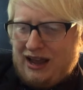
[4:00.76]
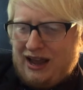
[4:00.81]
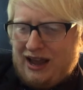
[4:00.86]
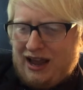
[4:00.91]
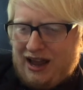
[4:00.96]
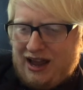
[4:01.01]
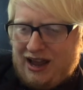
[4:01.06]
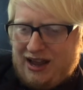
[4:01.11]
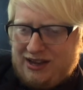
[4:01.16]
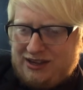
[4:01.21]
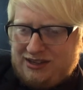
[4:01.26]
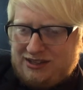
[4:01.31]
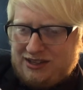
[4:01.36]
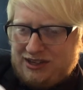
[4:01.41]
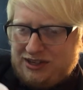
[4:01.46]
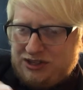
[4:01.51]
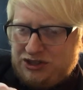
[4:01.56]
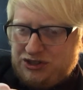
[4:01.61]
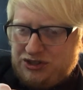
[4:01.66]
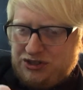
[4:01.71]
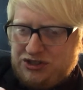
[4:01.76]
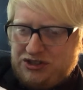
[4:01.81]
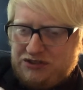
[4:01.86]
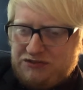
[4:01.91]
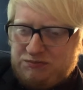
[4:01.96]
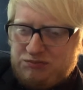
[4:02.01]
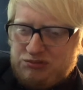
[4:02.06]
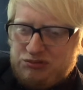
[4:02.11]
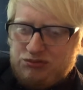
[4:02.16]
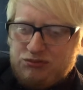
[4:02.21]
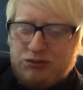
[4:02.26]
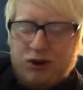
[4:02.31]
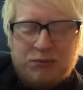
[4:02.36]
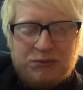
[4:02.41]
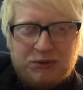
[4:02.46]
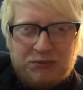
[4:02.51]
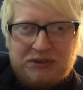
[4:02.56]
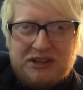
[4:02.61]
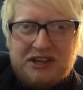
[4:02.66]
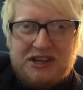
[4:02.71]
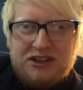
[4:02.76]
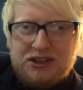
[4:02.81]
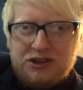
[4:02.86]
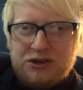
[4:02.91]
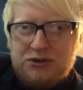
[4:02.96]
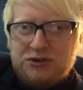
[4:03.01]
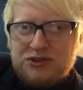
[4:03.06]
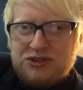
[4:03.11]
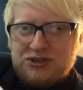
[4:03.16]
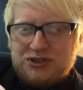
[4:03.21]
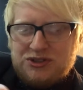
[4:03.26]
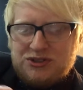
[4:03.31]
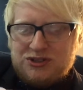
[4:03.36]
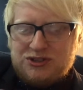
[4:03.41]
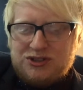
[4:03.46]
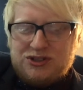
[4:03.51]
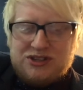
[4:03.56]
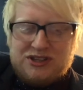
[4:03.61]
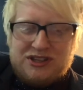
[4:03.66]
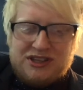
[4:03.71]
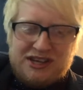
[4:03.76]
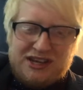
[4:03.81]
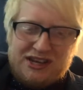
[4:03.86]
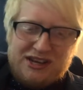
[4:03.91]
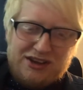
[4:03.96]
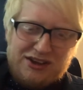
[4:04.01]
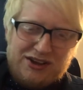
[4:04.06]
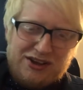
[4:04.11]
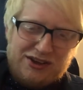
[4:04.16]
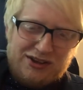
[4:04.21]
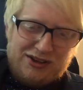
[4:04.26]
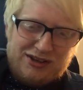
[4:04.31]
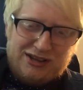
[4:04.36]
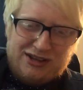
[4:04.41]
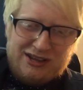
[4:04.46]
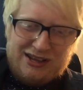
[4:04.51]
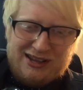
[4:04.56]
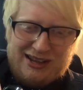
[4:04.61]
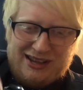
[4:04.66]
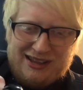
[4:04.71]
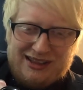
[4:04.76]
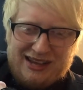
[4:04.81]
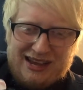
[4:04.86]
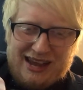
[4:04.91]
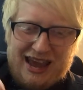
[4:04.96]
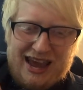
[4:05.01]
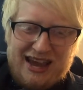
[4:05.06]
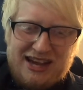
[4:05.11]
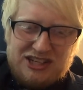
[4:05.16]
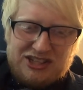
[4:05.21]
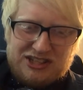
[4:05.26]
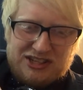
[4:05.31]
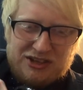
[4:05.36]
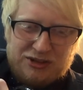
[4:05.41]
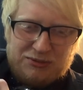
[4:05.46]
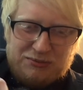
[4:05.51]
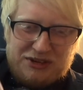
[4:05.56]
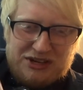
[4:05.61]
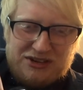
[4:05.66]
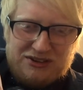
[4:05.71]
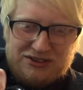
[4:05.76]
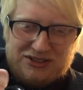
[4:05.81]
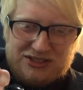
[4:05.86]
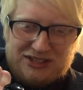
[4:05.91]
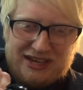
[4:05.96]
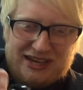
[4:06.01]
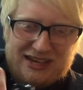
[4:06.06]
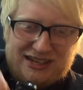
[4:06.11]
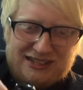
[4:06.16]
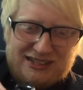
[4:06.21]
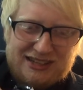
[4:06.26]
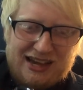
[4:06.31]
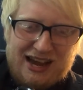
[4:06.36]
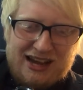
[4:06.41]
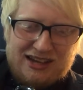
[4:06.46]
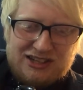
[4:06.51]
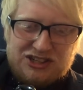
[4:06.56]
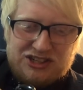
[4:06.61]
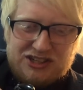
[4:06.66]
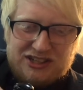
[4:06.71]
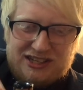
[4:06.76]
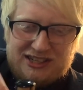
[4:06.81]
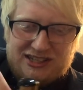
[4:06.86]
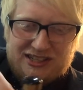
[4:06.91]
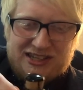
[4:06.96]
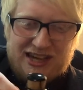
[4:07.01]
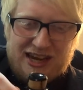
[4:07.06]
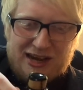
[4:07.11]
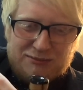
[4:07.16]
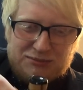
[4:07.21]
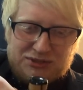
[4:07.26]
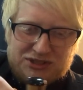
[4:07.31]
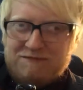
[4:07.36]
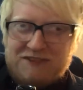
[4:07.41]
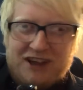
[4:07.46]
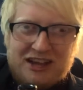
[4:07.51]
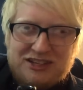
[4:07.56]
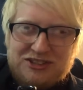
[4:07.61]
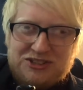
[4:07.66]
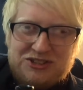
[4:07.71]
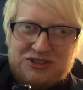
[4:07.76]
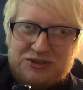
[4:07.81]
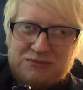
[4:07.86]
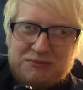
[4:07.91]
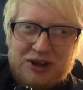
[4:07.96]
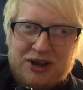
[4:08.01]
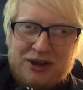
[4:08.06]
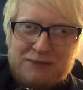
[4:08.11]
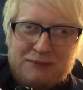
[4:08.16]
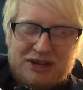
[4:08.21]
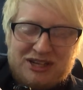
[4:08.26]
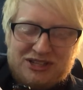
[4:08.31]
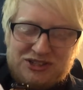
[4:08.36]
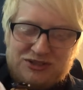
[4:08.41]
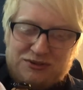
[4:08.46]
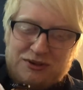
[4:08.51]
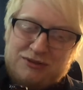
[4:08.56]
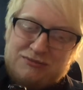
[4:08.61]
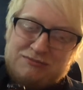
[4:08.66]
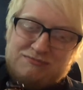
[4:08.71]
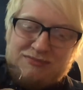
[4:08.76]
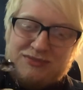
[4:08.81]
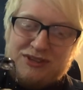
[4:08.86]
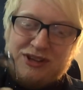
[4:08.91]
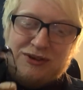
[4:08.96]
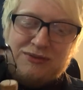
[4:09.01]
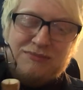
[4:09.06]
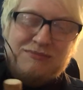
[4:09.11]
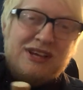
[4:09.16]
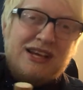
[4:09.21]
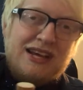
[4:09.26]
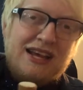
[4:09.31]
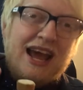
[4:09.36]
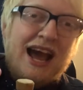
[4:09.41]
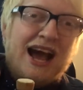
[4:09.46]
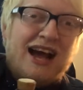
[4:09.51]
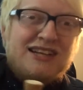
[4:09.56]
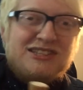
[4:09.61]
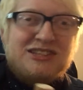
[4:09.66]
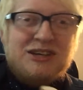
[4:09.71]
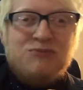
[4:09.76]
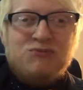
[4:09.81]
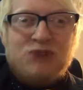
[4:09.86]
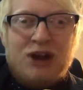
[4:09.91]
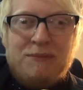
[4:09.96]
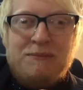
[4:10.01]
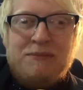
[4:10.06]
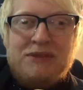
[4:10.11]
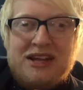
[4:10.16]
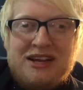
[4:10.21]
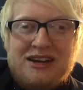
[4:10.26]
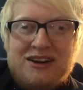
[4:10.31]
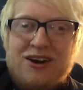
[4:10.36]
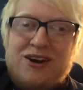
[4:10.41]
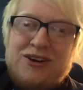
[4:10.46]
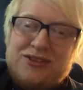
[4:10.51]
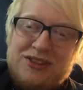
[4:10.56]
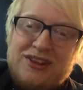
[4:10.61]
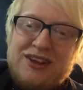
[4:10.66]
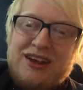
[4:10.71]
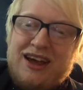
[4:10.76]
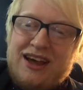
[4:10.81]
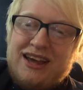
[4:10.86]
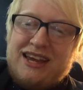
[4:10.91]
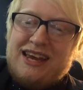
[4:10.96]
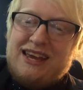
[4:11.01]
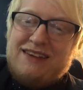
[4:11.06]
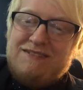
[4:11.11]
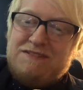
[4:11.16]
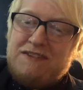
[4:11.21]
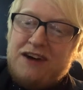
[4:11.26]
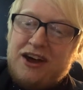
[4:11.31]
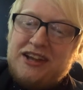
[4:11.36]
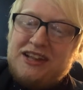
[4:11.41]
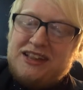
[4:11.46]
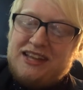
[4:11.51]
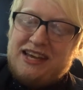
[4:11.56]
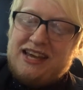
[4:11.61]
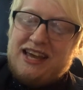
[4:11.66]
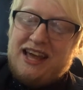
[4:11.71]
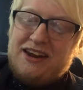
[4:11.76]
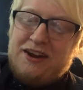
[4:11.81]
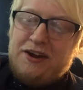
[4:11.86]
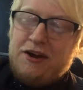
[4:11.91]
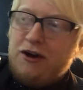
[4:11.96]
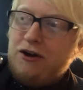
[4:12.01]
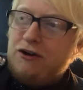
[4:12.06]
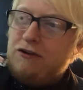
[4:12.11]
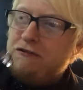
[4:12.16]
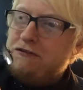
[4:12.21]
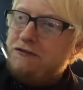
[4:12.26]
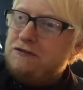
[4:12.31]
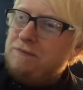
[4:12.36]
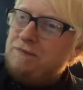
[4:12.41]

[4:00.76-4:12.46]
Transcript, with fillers: And I should have probably loosened the uh, the cage a little because it has actually snapped. Thanks to my master, oh no. As I'm rambling on, I finally get it off.